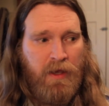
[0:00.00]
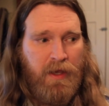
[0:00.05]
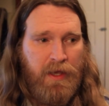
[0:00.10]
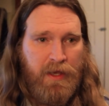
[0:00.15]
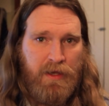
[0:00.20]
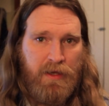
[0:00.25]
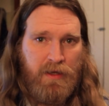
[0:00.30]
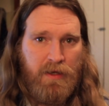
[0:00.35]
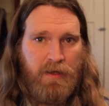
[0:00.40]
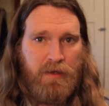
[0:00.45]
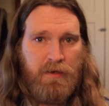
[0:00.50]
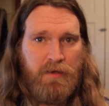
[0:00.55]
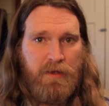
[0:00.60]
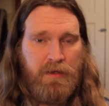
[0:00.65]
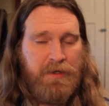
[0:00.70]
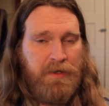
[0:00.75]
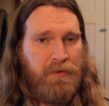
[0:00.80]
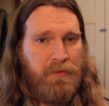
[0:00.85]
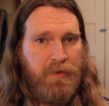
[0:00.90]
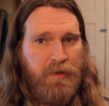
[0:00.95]
and
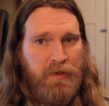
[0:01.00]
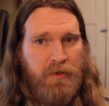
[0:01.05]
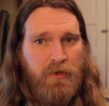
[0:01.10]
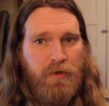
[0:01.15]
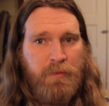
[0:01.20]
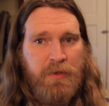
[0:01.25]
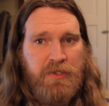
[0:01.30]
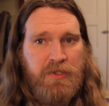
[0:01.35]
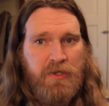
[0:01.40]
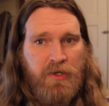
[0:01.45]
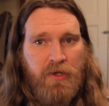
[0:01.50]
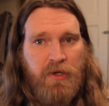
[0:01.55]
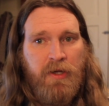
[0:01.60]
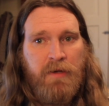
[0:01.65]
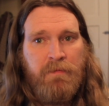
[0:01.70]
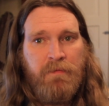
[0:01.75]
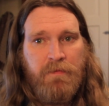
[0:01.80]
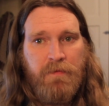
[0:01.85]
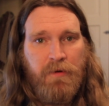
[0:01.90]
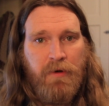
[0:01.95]
it didn't really do much
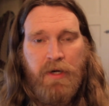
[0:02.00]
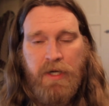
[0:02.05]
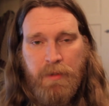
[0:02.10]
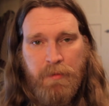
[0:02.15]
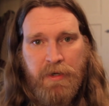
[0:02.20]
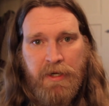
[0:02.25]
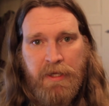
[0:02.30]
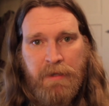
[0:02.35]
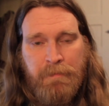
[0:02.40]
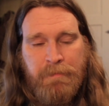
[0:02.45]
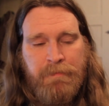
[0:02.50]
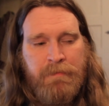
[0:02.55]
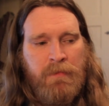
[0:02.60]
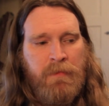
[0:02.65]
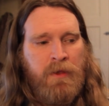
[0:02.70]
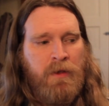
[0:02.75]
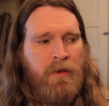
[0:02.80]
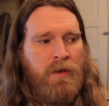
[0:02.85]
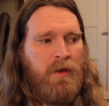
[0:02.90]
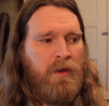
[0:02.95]
good for anybody.
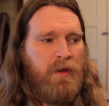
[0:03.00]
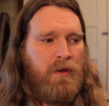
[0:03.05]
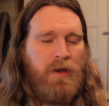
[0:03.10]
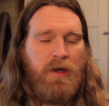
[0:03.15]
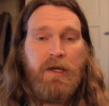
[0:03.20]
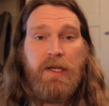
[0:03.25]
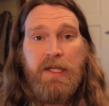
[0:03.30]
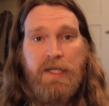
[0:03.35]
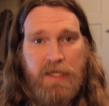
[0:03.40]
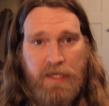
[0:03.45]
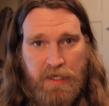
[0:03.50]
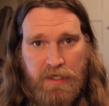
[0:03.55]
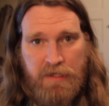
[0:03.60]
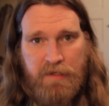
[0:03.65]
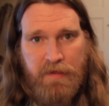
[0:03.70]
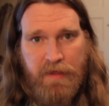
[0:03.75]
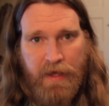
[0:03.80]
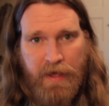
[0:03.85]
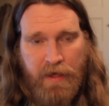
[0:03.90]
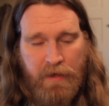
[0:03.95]
I'm going to get
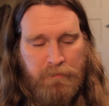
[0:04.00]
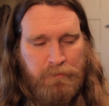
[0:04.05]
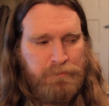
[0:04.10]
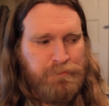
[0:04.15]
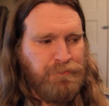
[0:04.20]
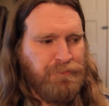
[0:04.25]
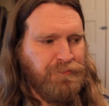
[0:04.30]
into that.